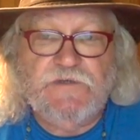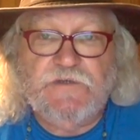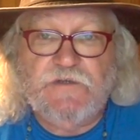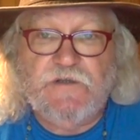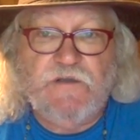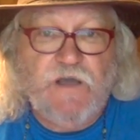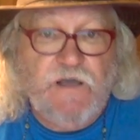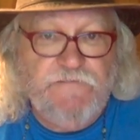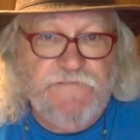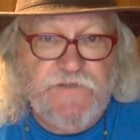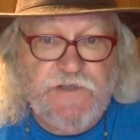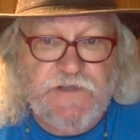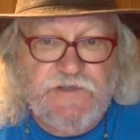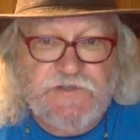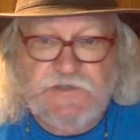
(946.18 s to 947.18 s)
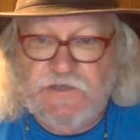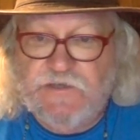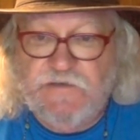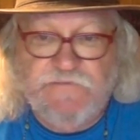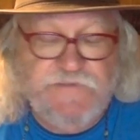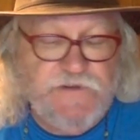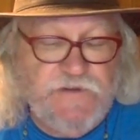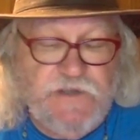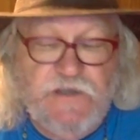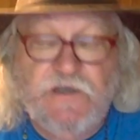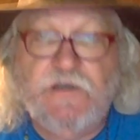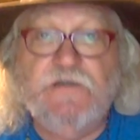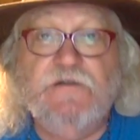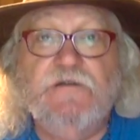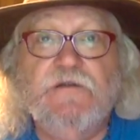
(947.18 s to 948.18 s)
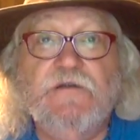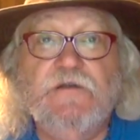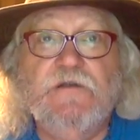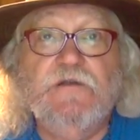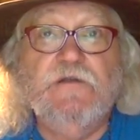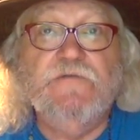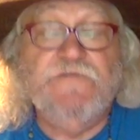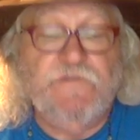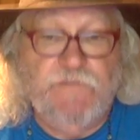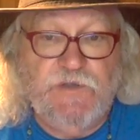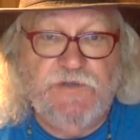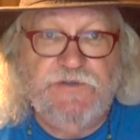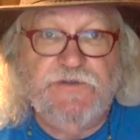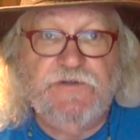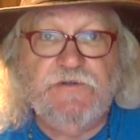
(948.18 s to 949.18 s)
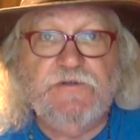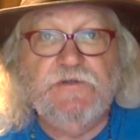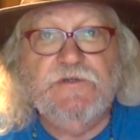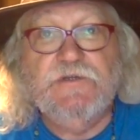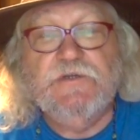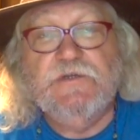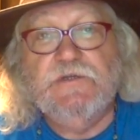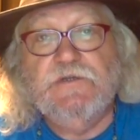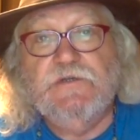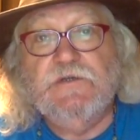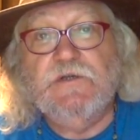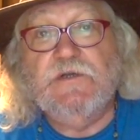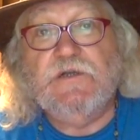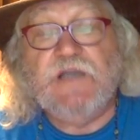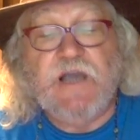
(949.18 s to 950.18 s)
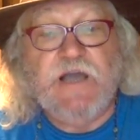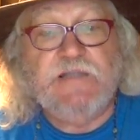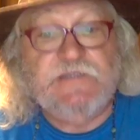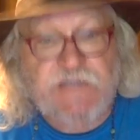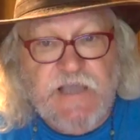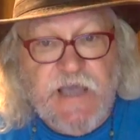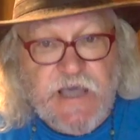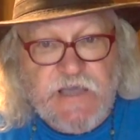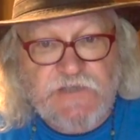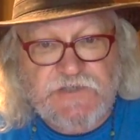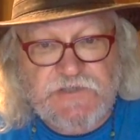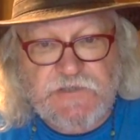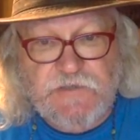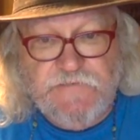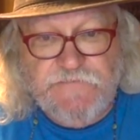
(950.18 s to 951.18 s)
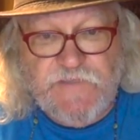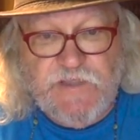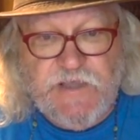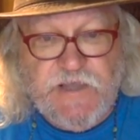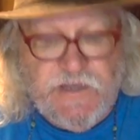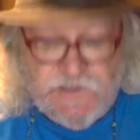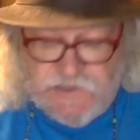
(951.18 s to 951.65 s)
conflicts in a very unfamiliar context, and that is to